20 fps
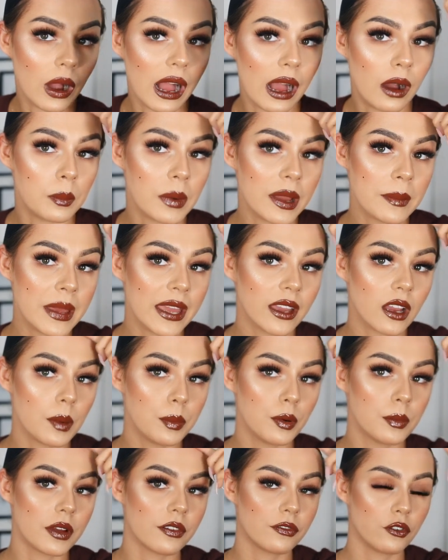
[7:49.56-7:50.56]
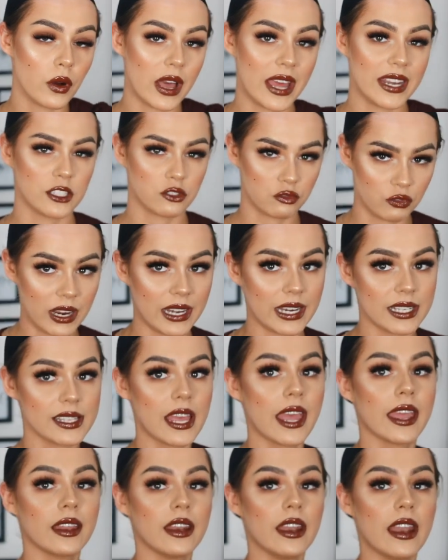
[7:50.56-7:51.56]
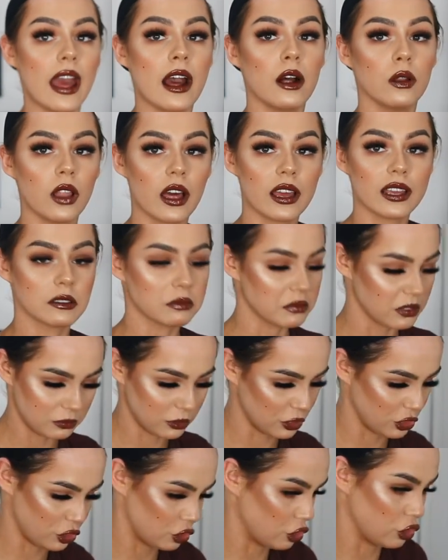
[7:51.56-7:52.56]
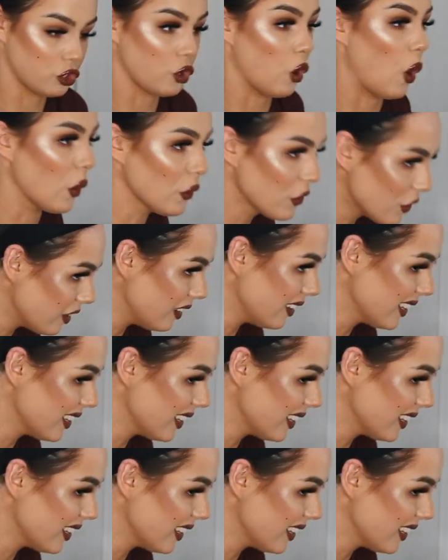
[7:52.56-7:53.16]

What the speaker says: Wow, my makeup on my forehead is really taking it out, like, just gone.